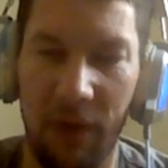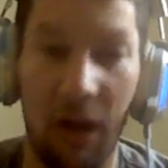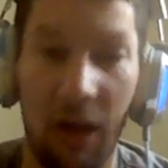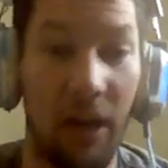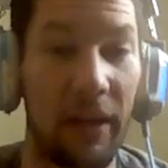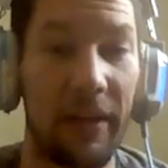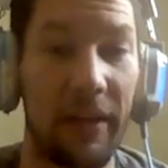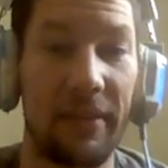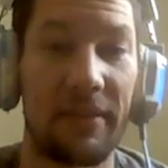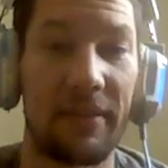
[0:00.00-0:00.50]

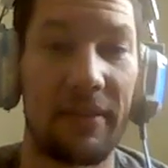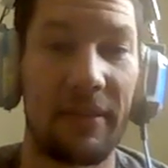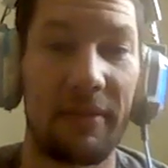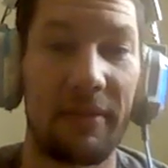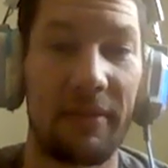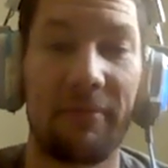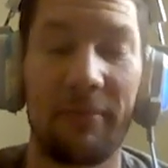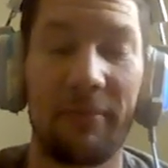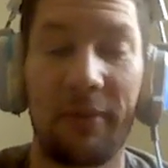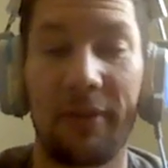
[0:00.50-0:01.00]
August.
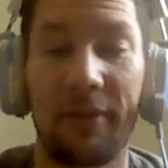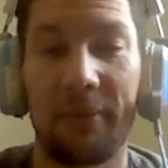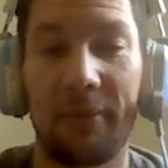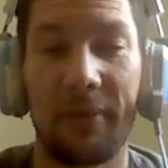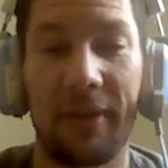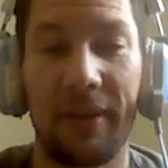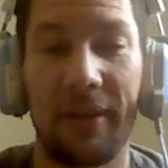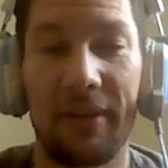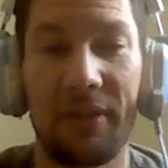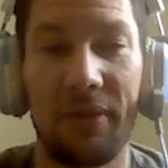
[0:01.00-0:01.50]

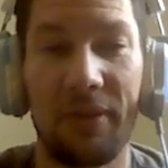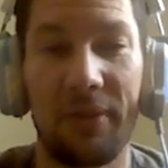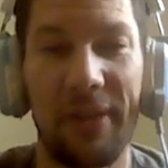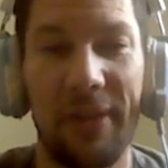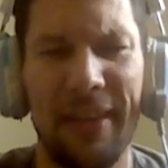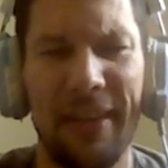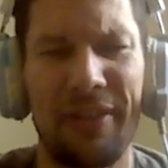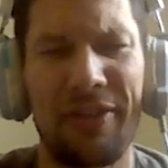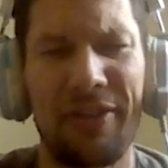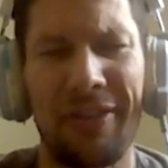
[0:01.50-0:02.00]
We're too
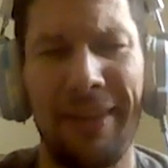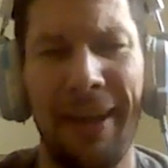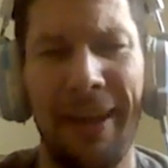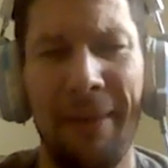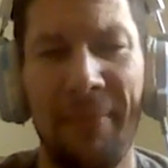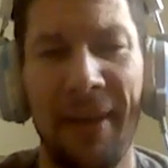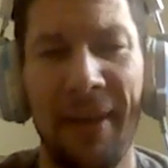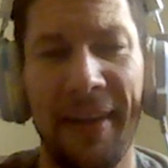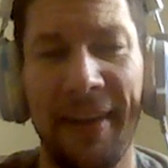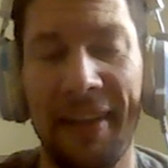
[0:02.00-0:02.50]
late in July.
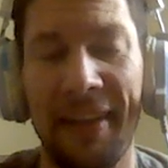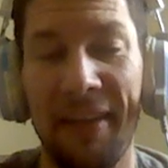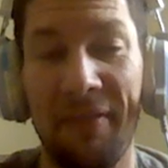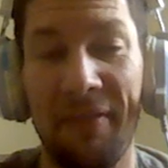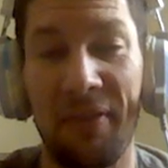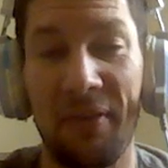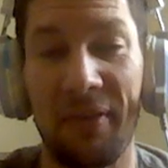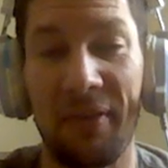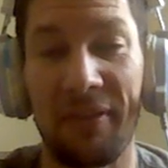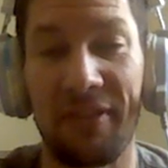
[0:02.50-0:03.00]
I'm not going to
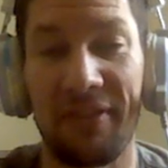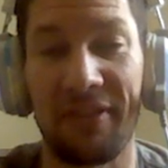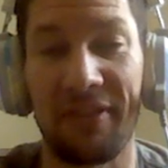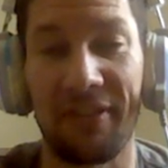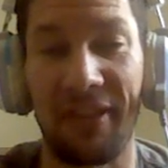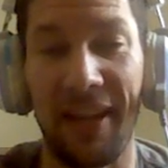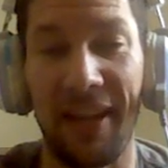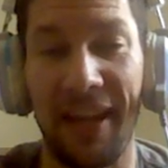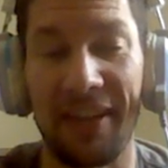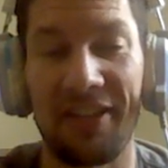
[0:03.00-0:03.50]
give you a
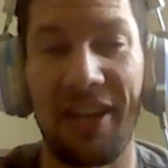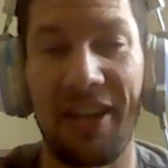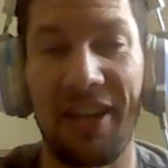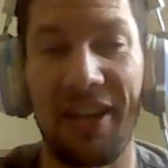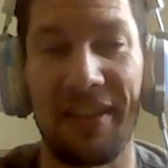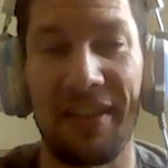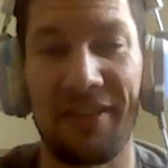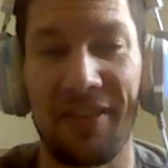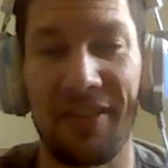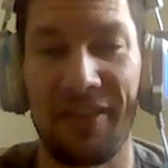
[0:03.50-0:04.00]
July
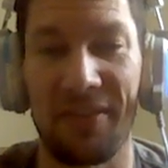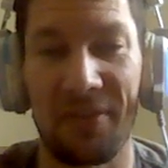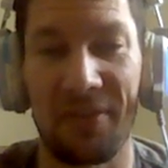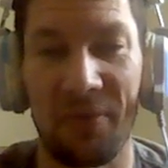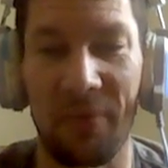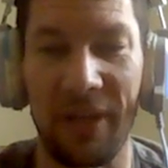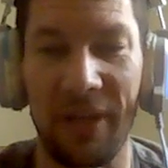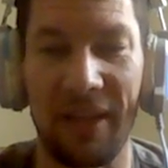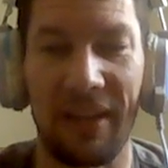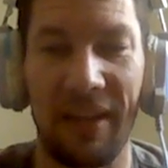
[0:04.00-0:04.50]
challenge, and there's
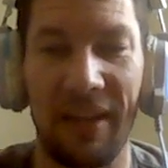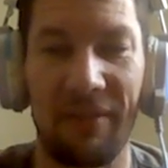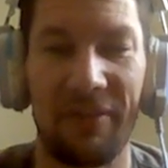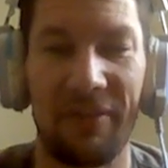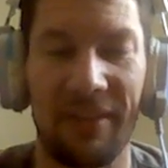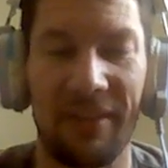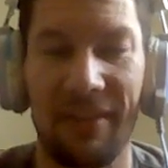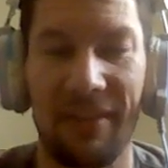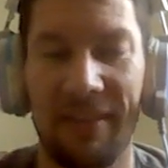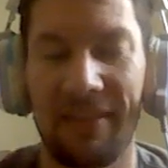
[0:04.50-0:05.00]
a week
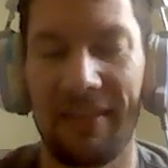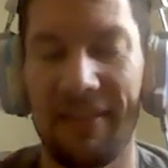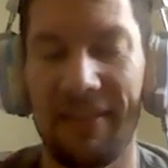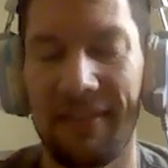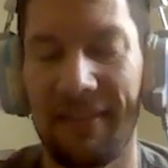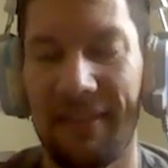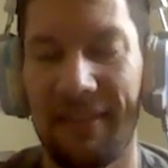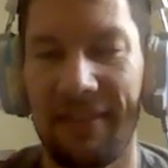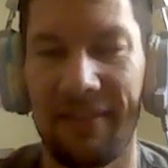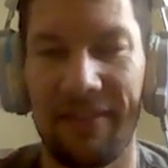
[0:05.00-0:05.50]
left in
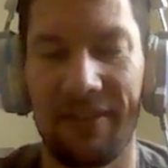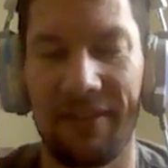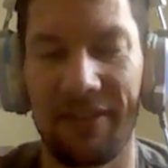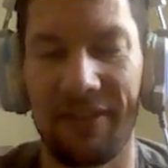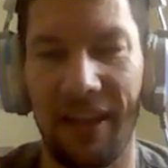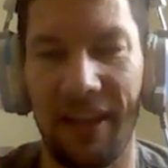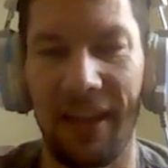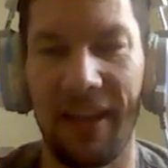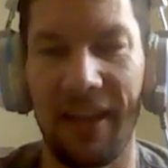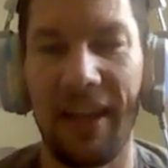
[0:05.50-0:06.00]

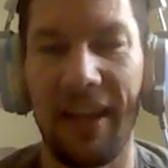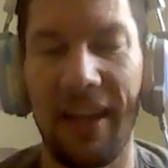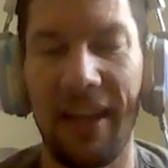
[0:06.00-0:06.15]
July.